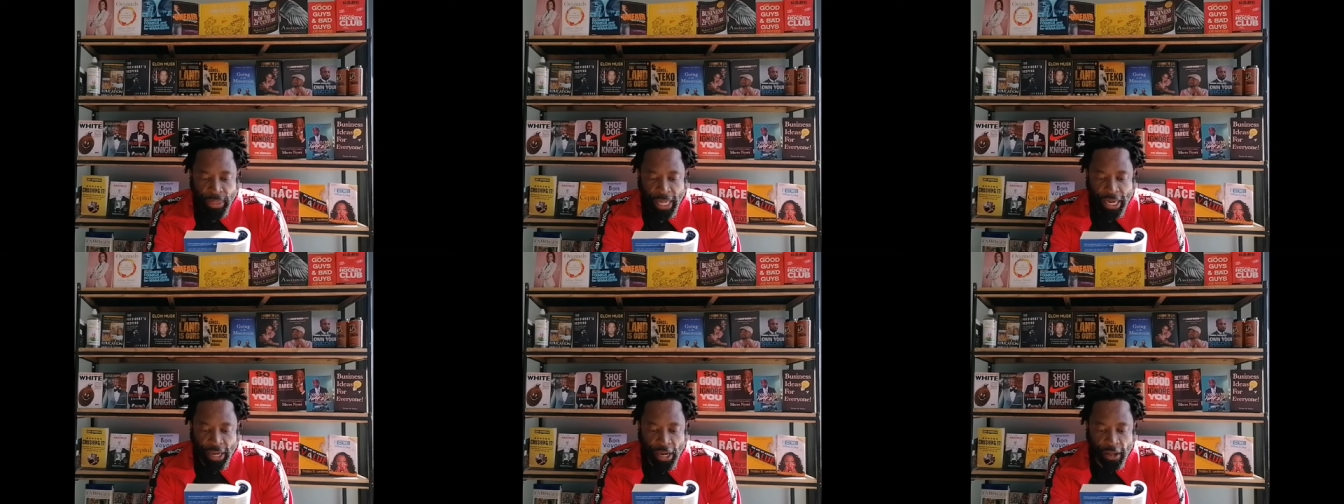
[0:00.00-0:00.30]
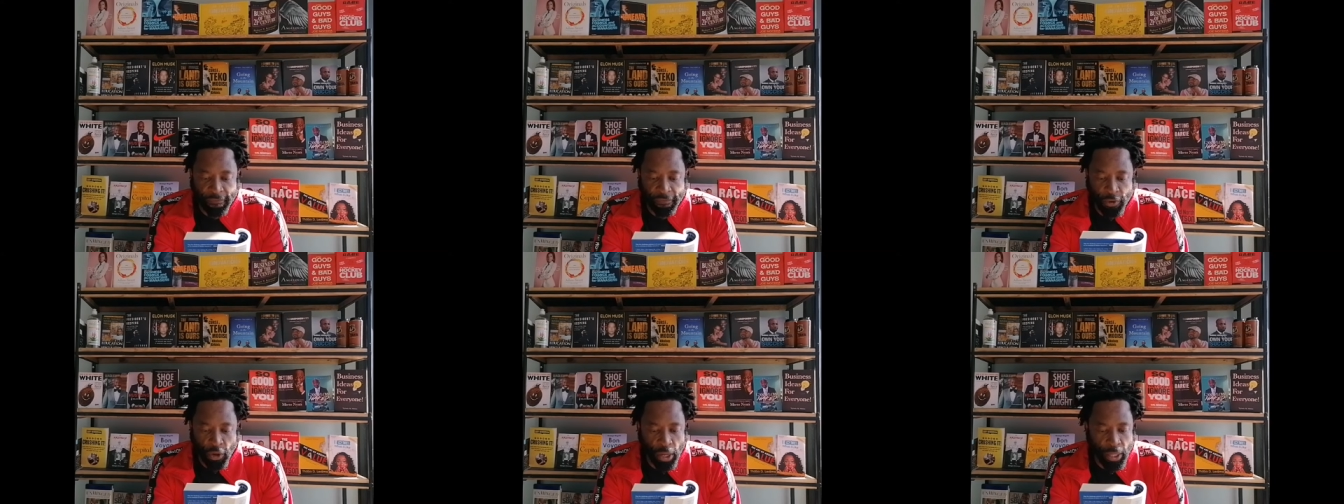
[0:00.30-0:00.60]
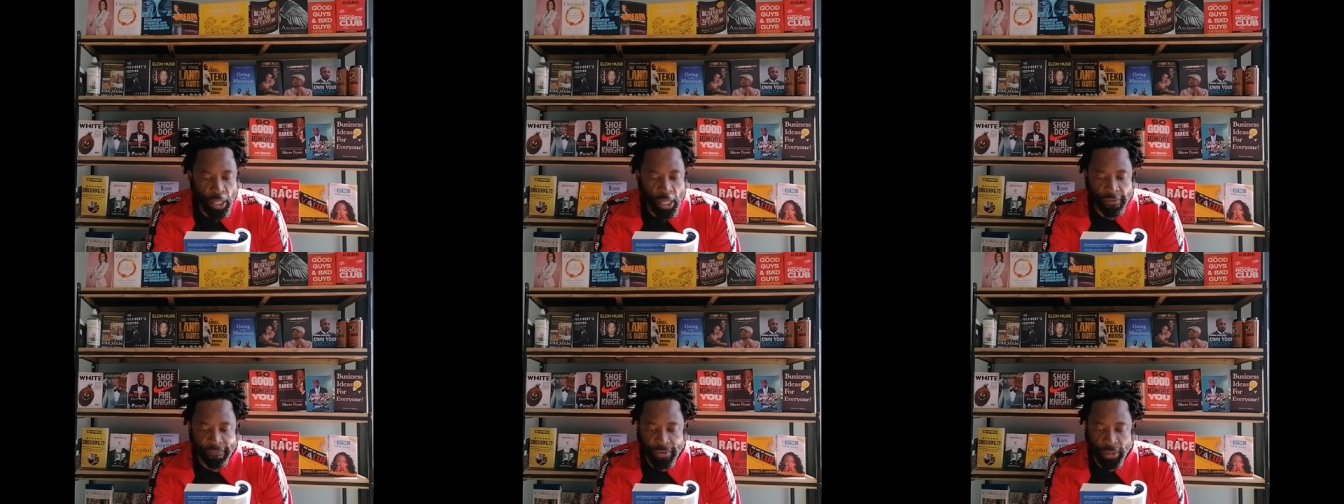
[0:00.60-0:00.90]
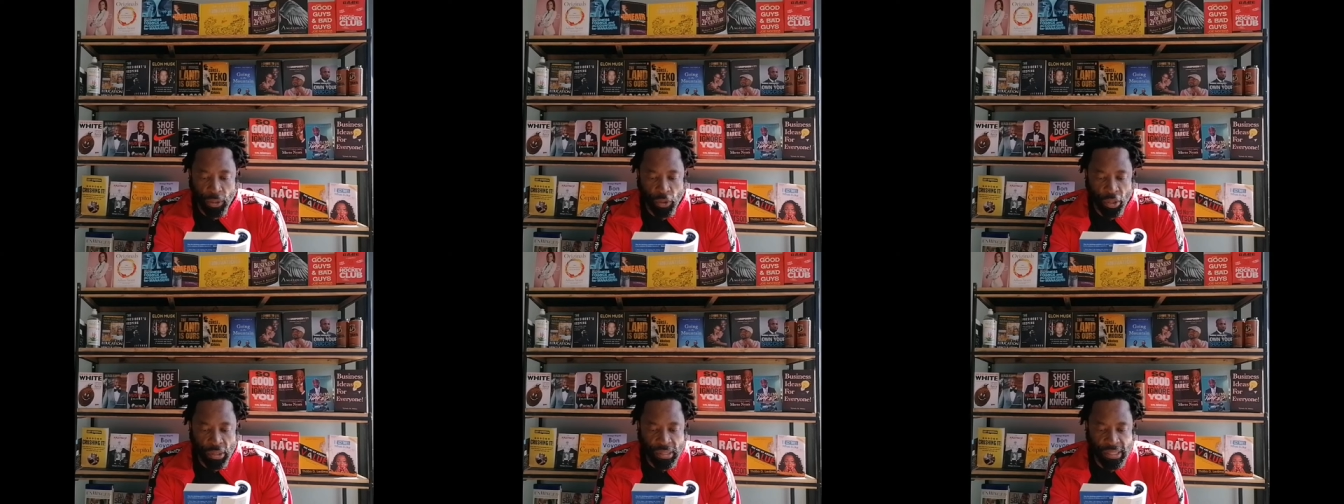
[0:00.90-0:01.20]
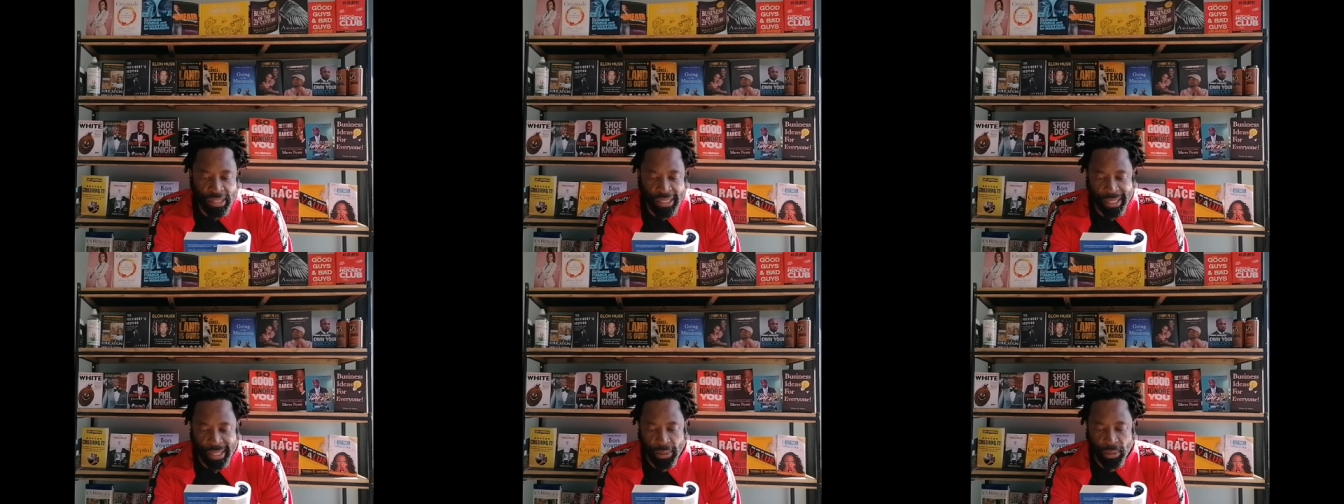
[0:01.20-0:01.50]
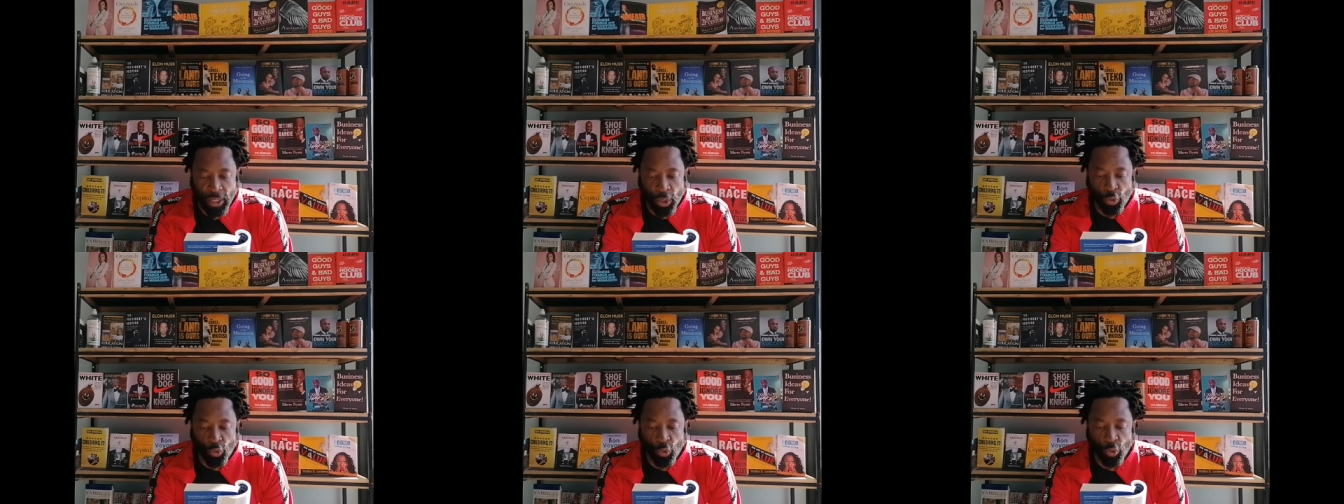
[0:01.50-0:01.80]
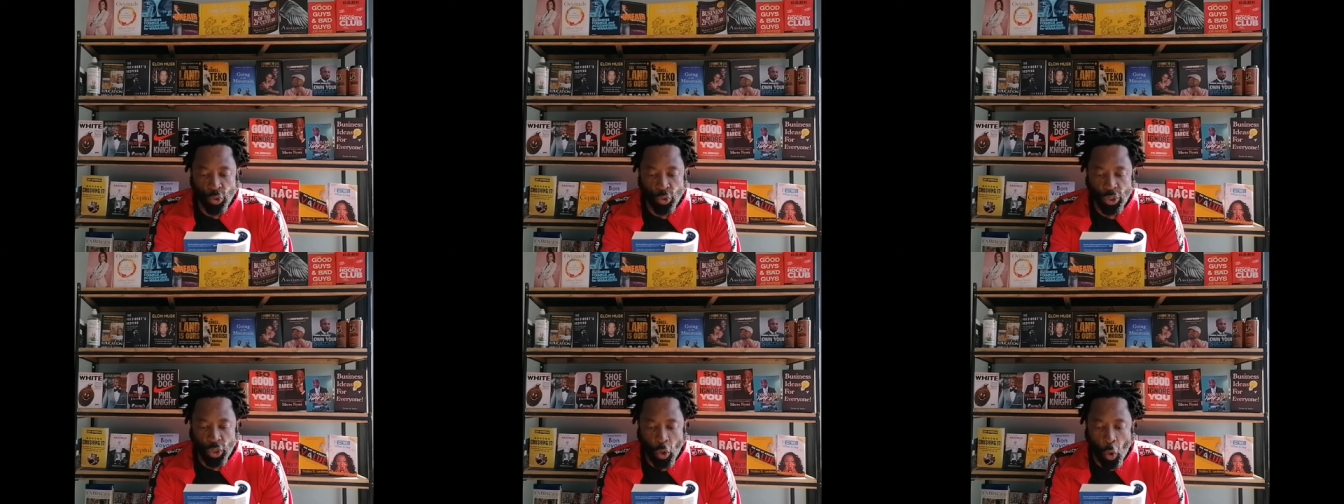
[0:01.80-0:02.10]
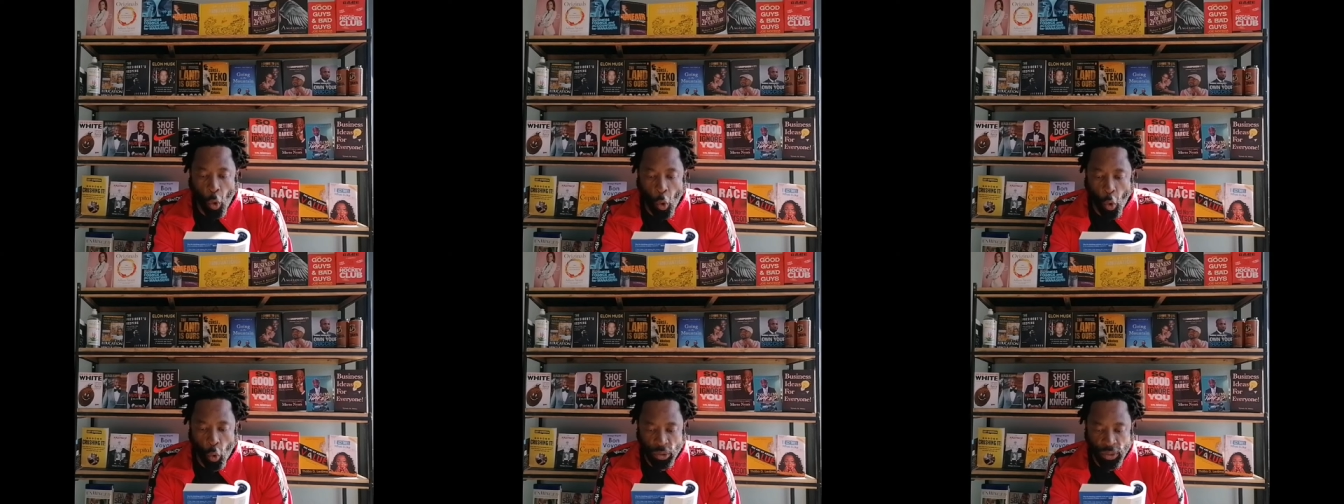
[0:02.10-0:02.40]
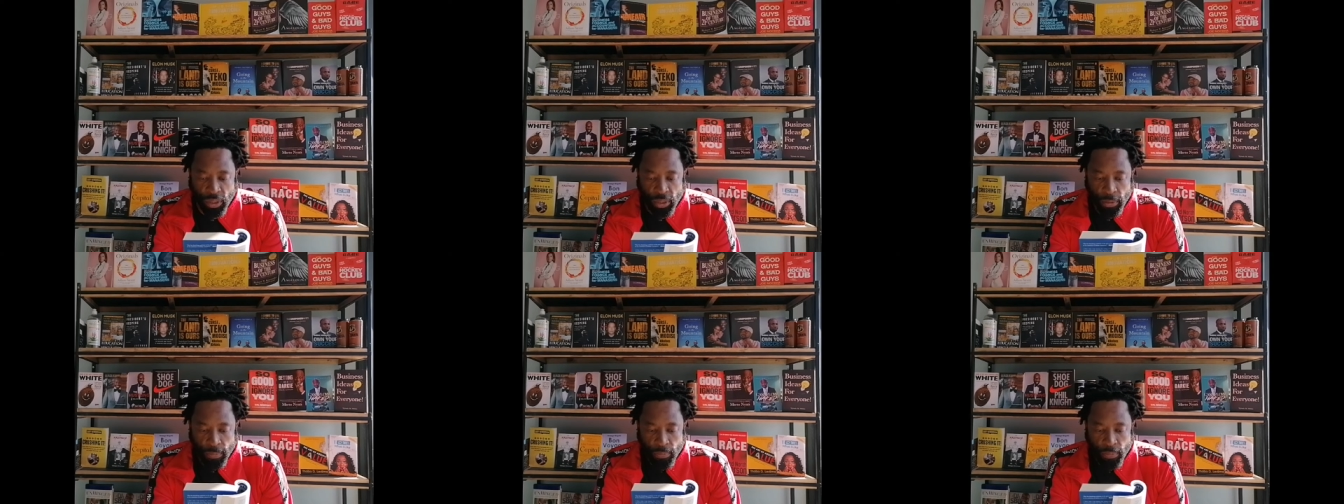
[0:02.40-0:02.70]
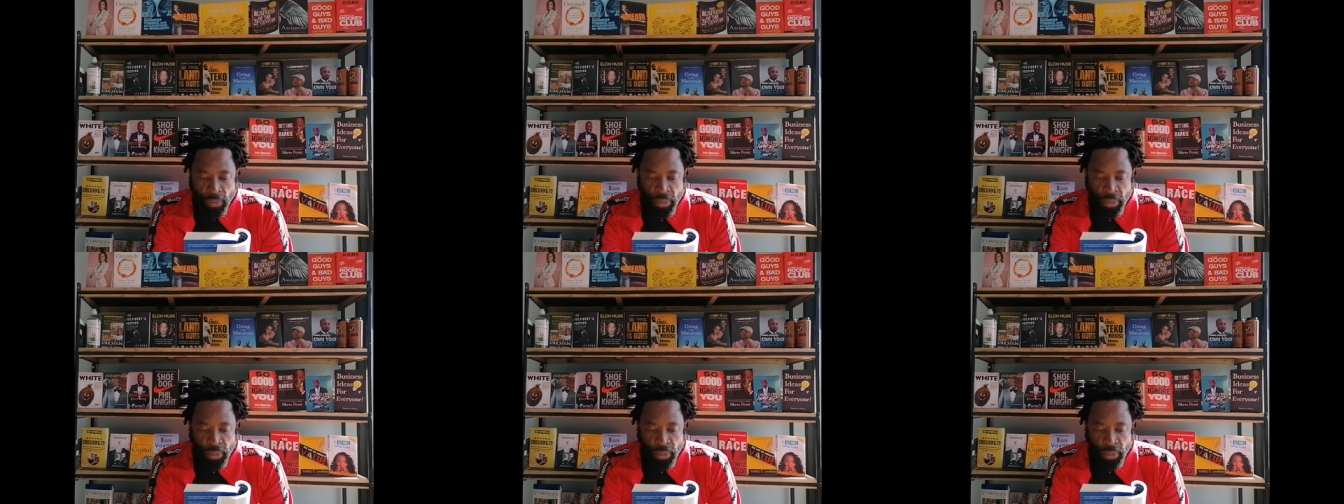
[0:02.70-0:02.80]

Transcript: and have not even considered the root cause.